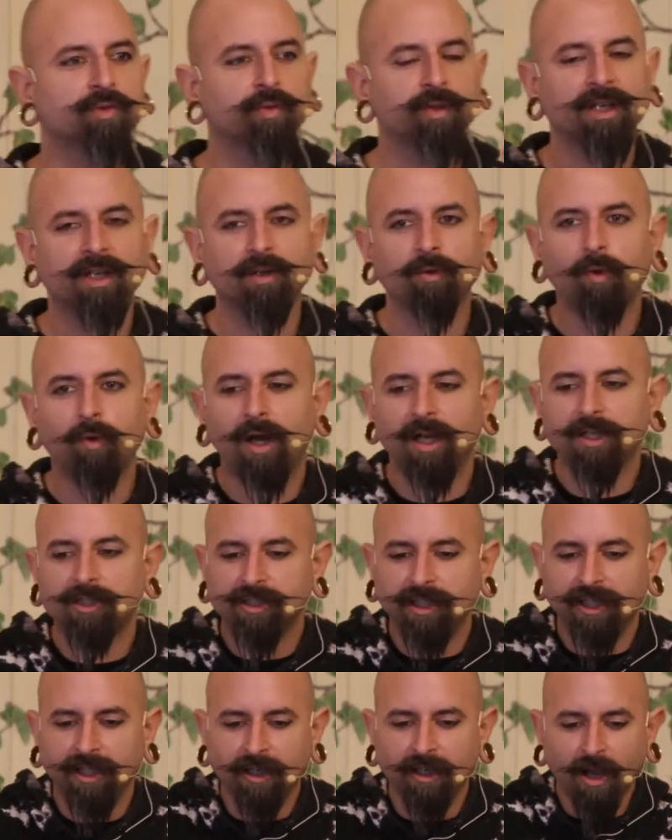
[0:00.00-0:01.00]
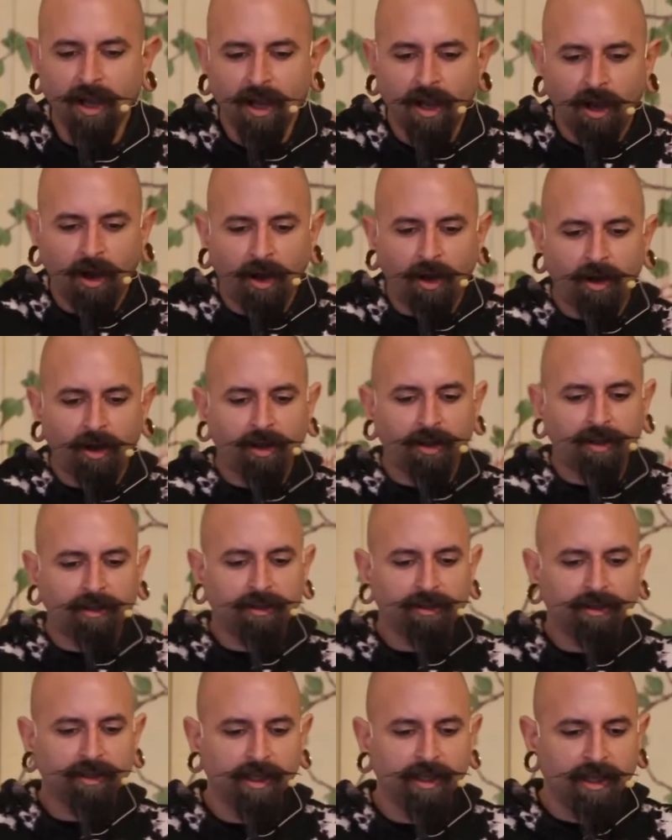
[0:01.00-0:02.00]
We are watching
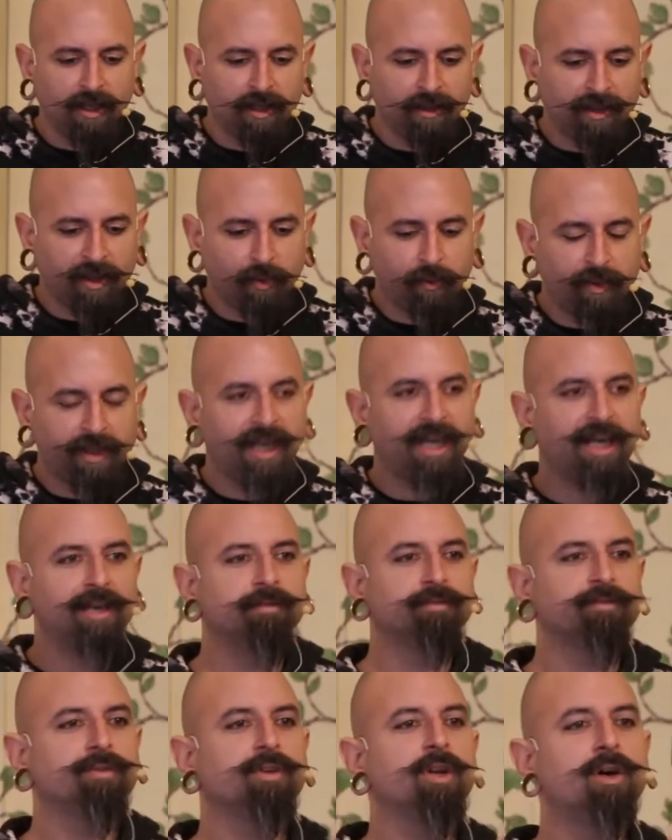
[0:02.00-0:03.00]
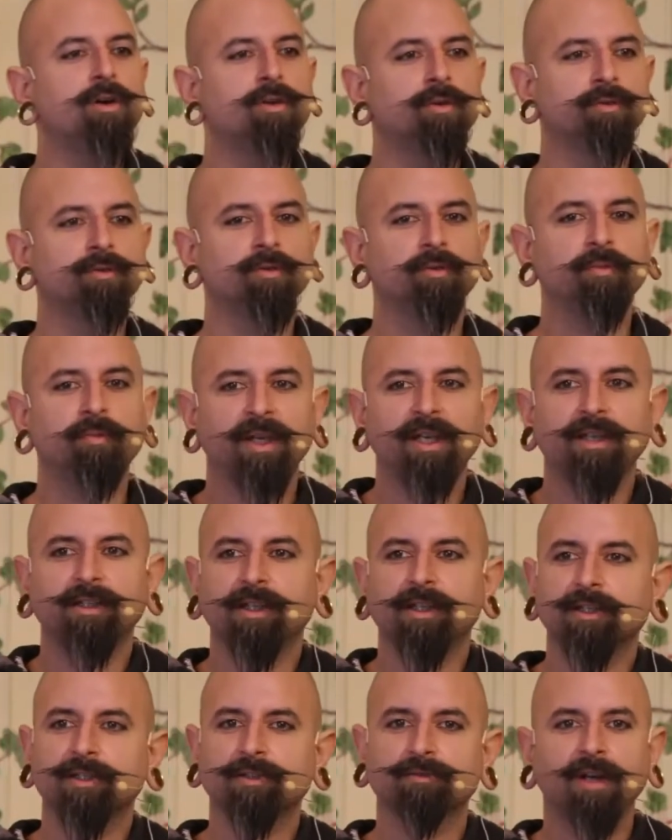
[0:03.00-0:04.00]
all that we have known be
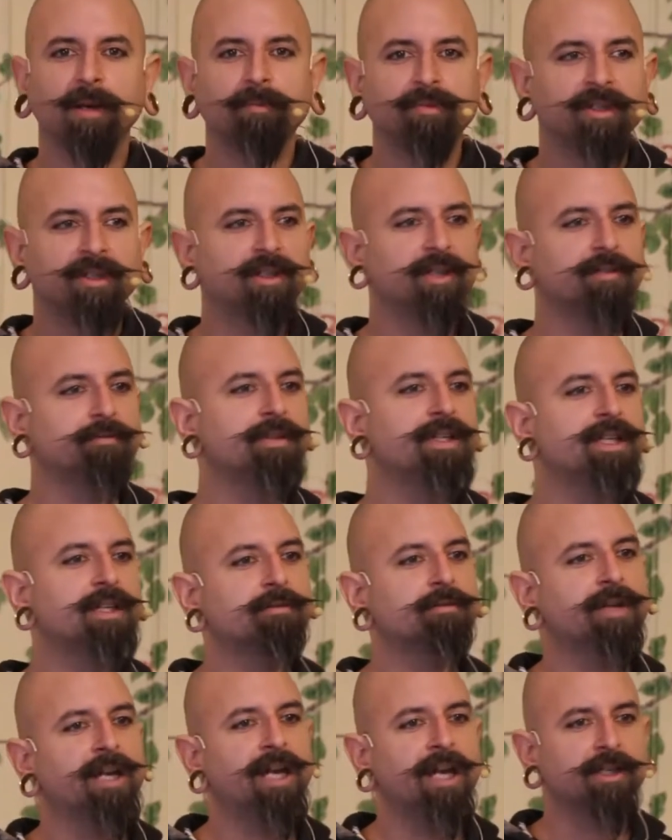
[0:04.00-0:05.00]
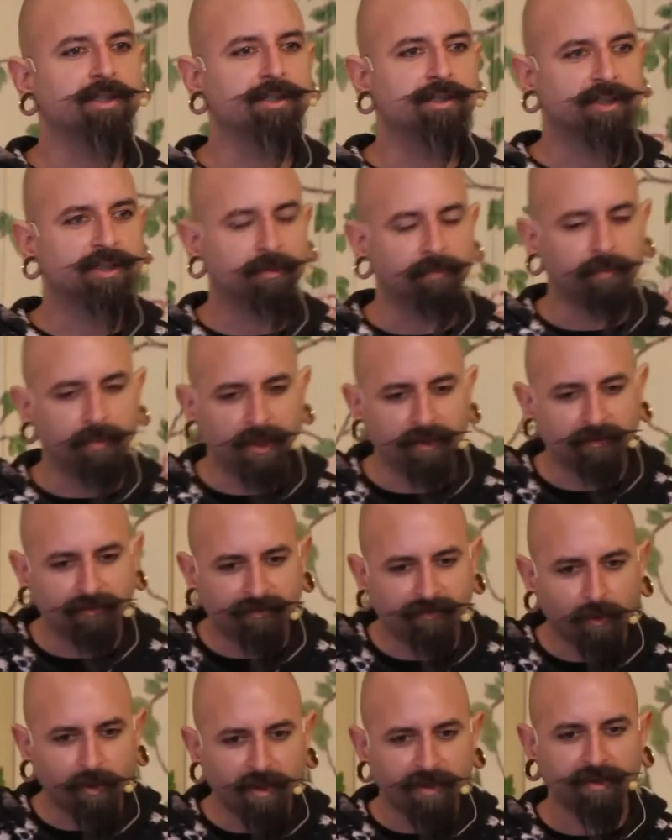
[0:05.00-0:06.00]
disrupted and rearranged and put
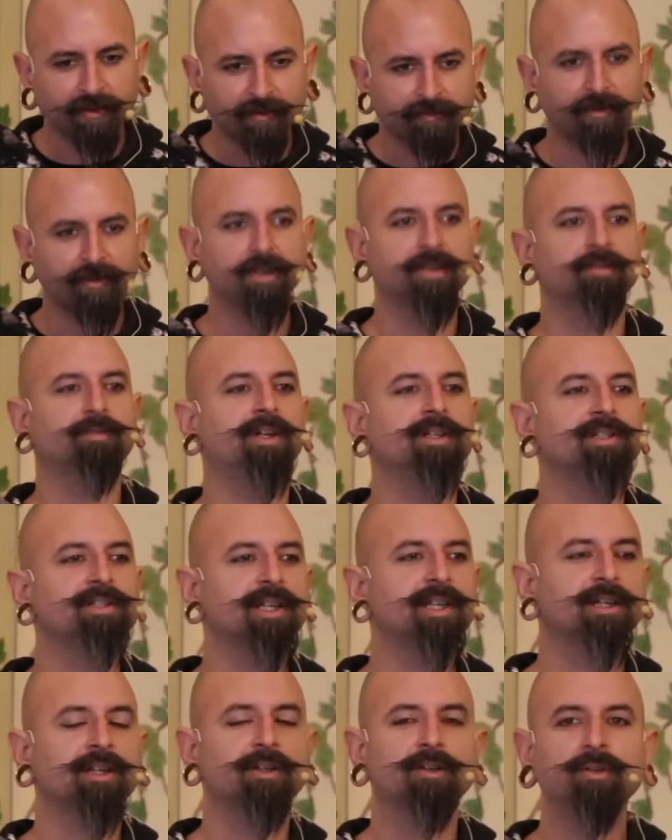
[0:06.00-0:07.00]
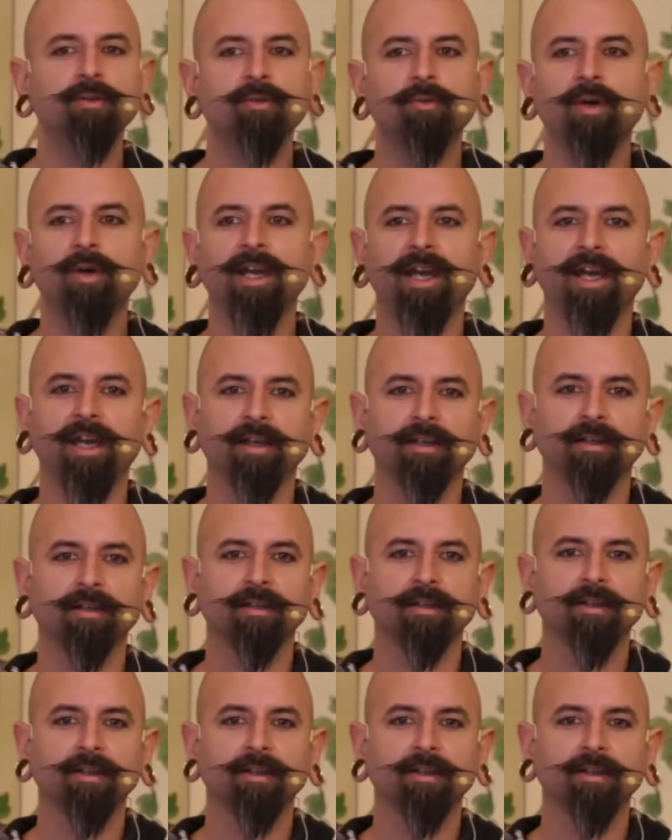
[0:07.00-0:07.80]
forth in front of us in a new way.